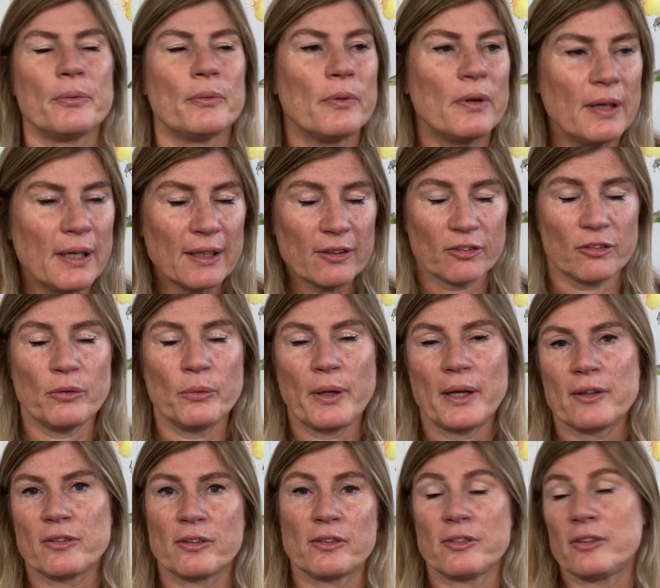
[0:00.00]
Let's do
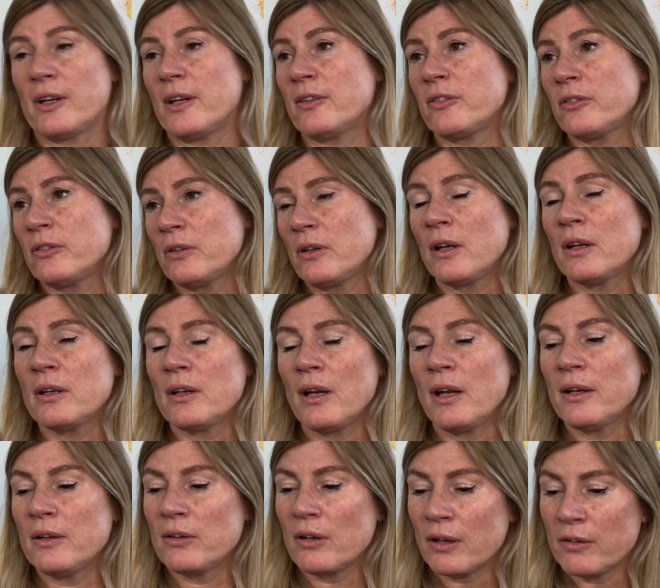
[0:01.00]
exercise.
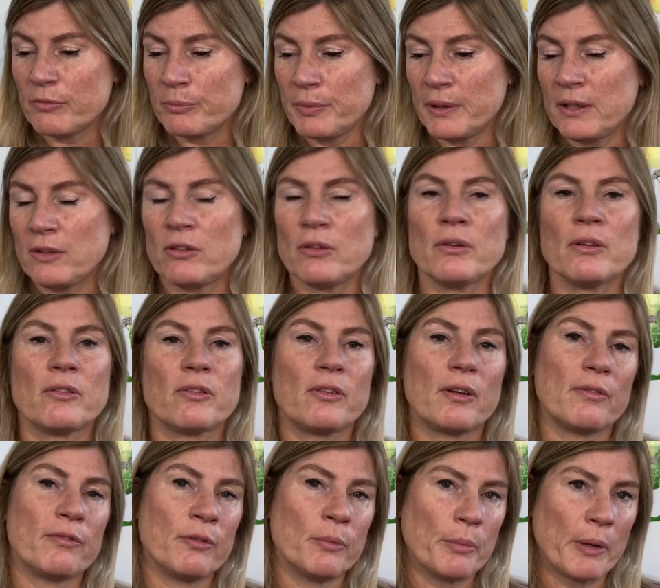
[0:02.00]
And I've been doing
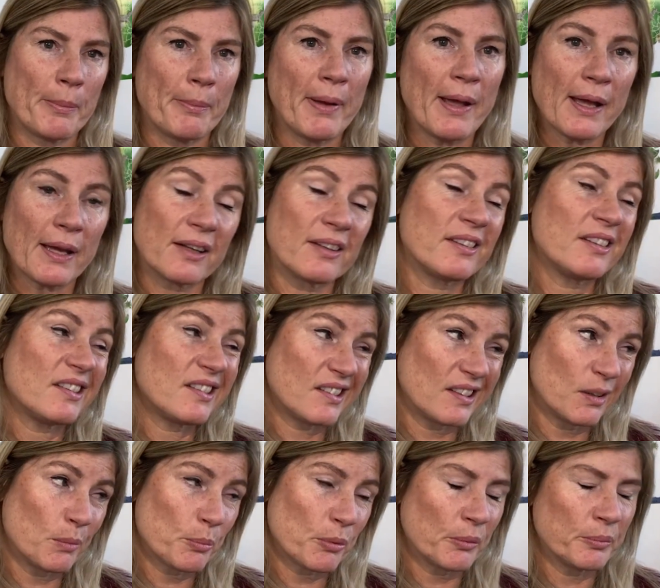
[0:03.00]
stuff on my back because it's
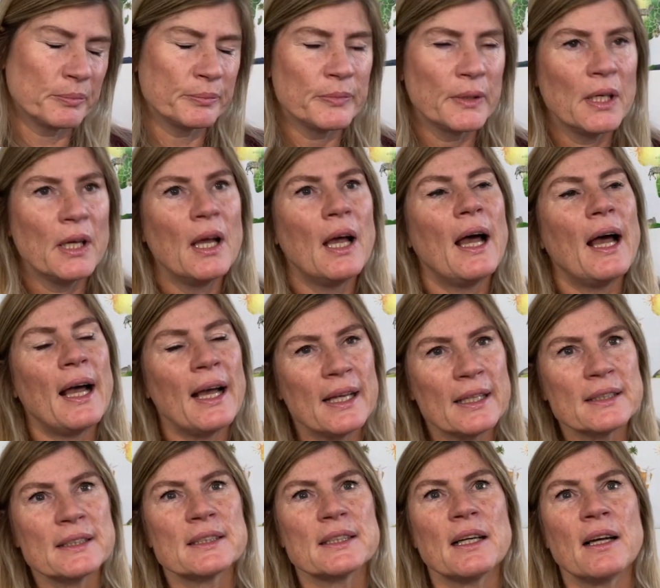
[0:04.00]
still a problem.
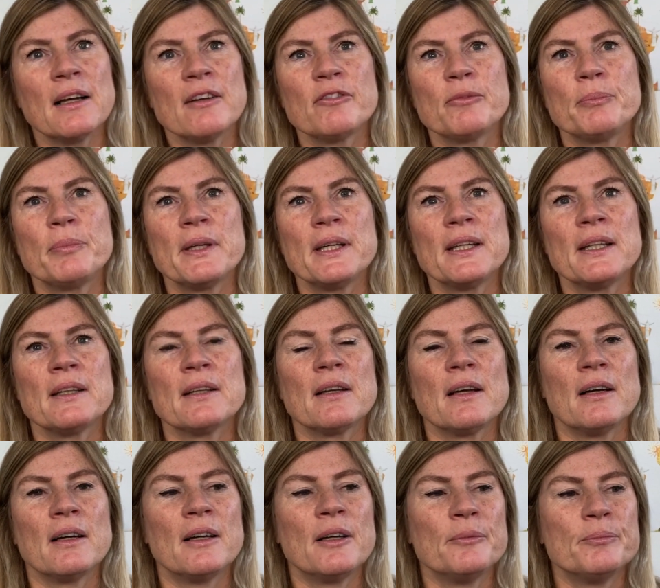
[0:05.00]
And I've been
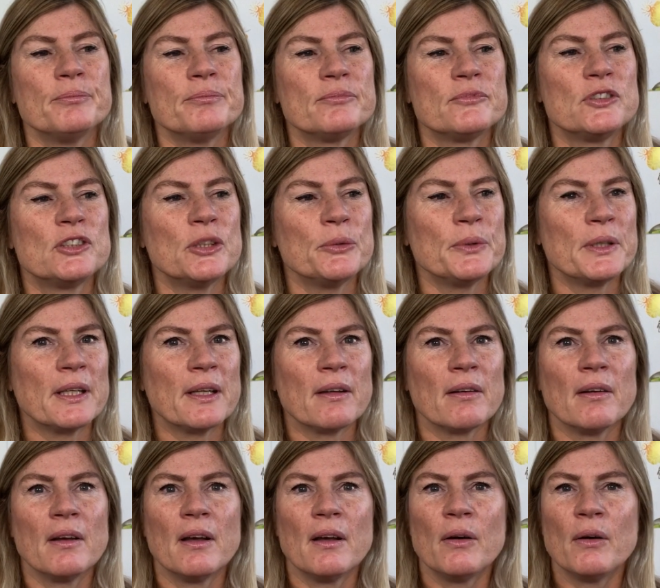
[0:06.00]

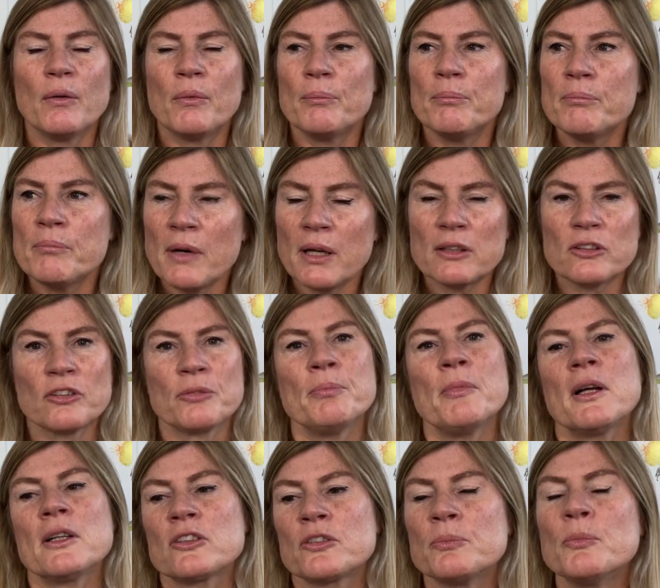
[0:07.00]
doing much
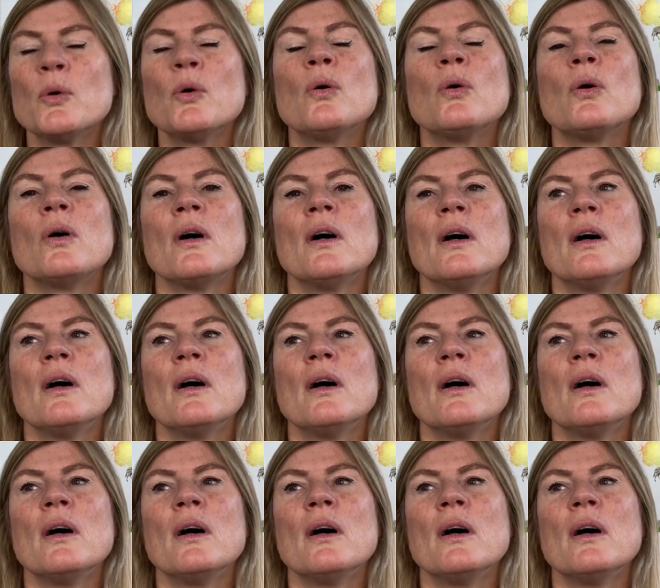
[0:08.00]
more